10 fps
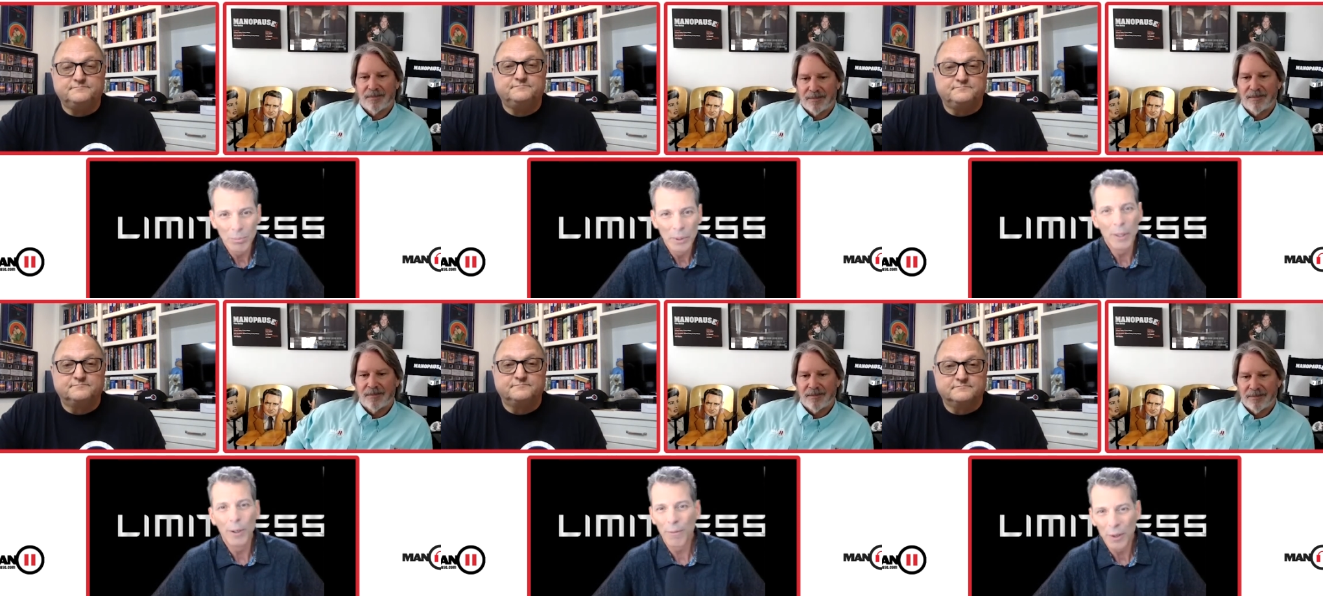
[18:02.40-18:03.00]

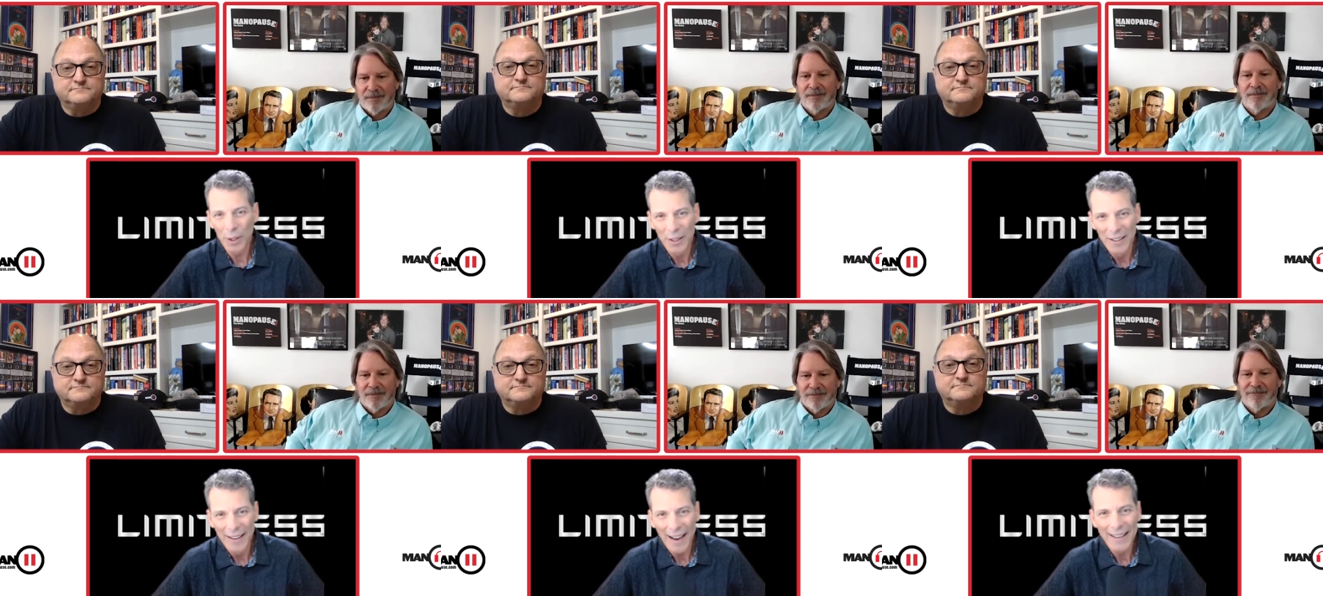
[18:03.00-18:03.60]
Speaker 1: beautiful
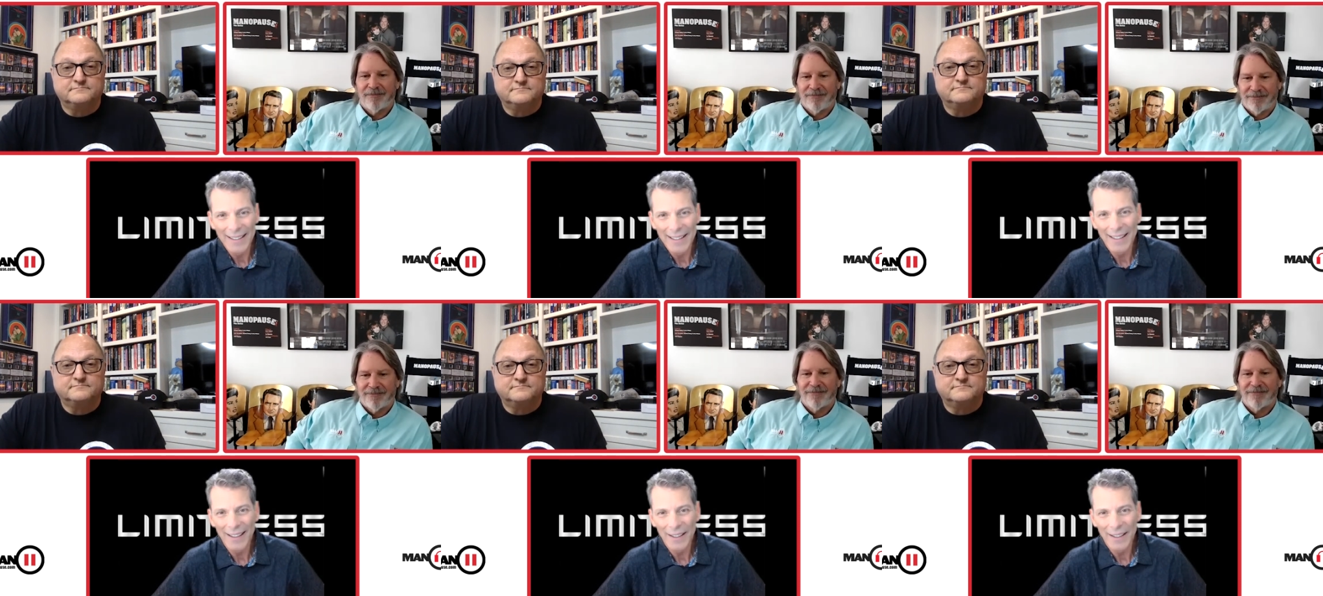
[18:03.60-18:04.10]
idea.